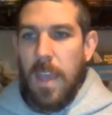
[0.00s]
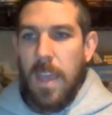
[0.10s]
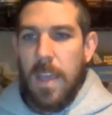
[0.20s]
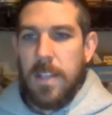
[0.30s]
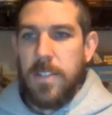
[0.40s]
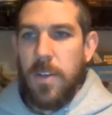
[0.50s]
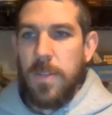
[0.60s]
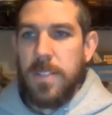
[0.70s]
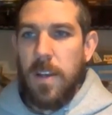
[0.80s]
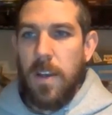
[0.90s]
And
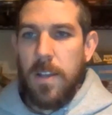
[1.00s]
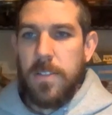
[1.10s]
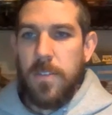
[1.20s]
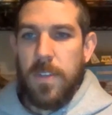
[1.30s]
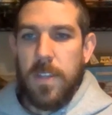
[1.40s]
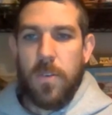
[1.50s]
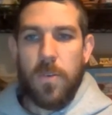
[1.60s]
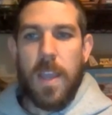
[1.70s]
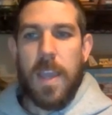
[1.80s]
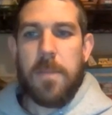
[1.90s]
so it's a really
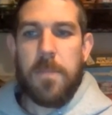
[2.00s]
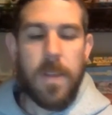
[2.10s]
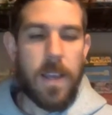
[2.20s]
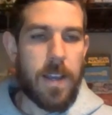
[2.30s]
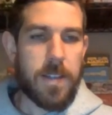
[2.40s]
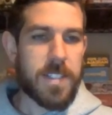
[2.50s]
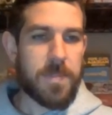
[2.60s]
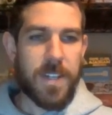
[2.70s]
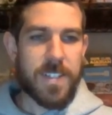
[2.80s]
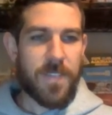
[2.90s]
cool game,
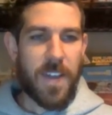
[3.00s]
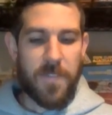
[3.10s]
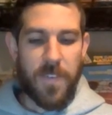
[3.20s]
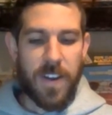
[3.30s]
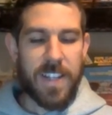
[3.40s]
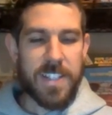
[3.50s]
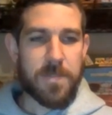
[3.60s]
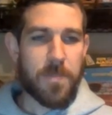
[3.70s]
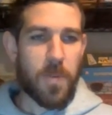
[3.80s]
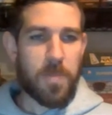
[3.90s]
just because of how fun it is.
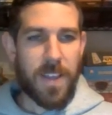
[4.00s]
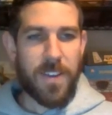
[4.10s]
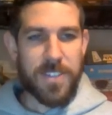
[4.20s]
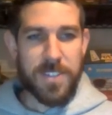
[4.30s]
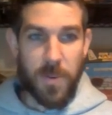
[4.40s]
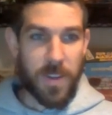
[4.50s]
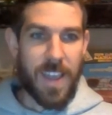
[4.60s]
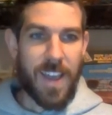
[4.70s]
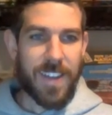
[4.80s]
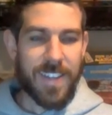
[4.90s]
The more players, the more
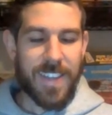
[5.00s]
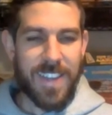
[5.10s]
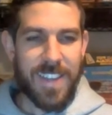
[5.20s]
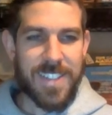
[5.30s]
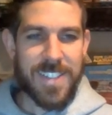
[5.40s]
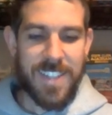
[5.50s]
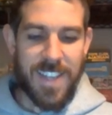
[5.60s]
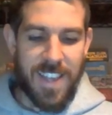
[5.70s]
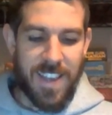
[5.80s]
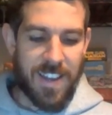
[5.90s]
chaotic it gets,
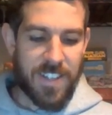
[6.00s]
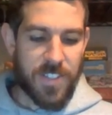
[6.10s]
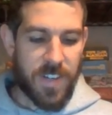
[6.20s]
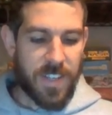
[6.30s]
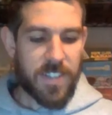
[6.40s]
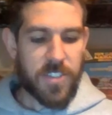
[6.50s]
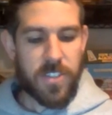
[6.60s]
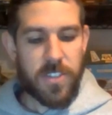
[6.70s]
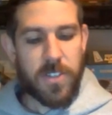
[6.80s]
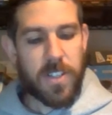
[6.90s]
trying to get
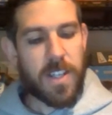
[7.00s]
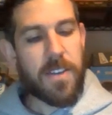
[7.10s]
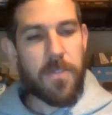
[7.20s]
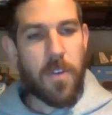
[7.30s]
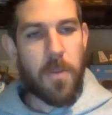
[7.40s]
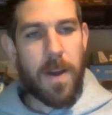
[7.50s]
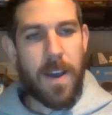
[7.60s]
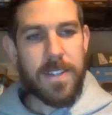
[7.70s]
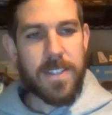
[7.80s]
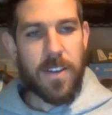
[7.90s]
your little
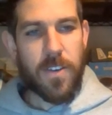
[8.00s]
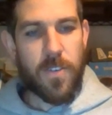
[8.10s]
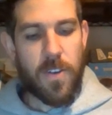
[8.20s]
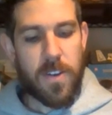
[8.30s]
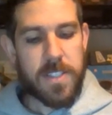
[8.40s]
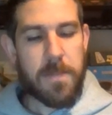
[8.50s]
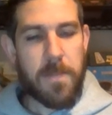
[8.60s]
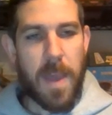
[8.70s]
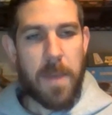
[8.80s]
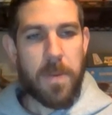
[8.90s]
robot across the
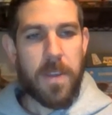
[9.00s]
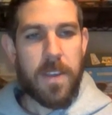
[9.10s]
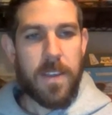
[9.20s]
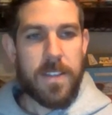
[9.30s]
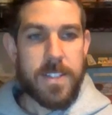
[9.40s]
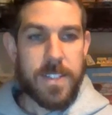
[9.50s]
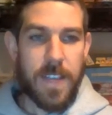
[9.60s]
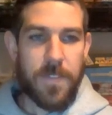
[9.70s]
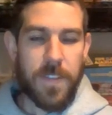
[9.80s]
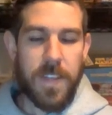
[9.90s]
map
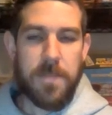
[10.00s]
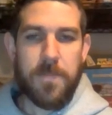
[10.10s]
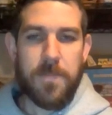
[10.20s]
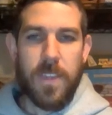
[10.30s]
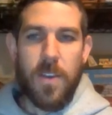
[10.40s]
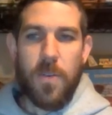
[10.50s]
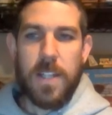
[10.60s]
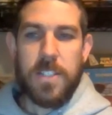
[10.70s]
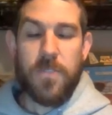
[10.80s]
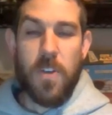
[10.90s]
safely.
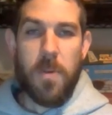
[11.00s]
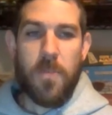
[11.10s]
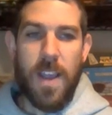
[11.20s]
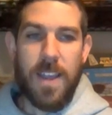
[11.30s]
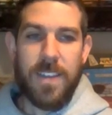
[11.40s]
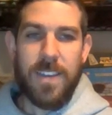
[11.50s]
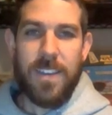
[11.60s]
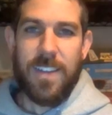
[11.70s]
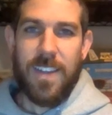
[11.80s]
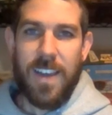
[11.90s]
Well, that's Robo Rally.
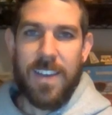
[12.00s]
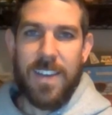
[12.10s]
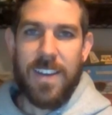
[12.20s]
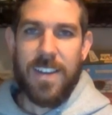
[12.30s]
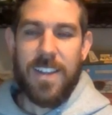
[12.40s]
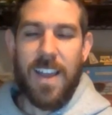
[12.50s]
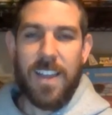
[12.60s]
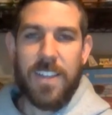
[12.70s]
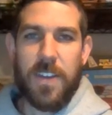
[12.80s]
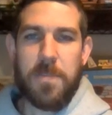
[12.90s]
I
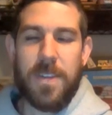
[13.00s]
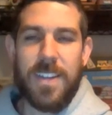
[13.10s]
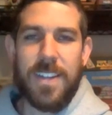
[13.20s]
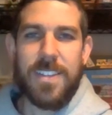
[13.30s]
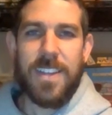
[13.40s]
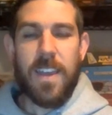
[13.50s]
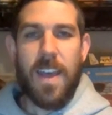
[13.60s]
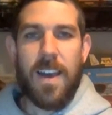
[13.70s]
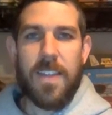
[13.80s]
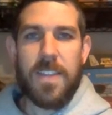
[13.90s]
highly recommend it.
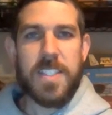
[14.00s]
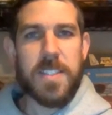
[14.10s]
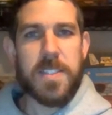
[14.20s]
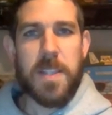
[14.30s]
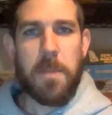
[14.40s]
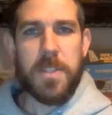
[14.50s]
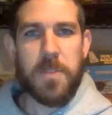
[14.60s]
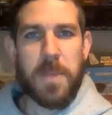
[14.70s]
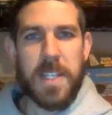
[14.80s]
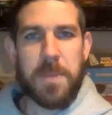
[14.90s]
This is
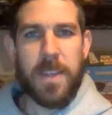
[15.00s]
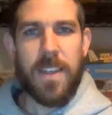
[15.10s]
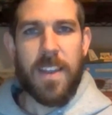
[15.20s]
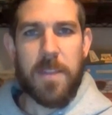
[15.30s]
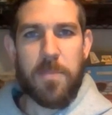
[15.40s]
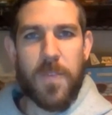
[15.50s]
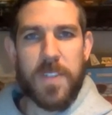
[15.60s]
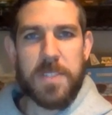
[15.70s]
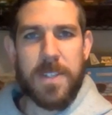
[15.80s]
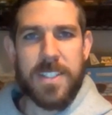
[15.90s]
Mr. Bigsby, and I approve
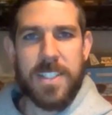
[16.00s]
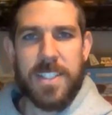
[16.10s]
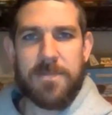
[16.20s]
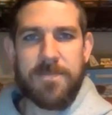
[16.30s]
this message.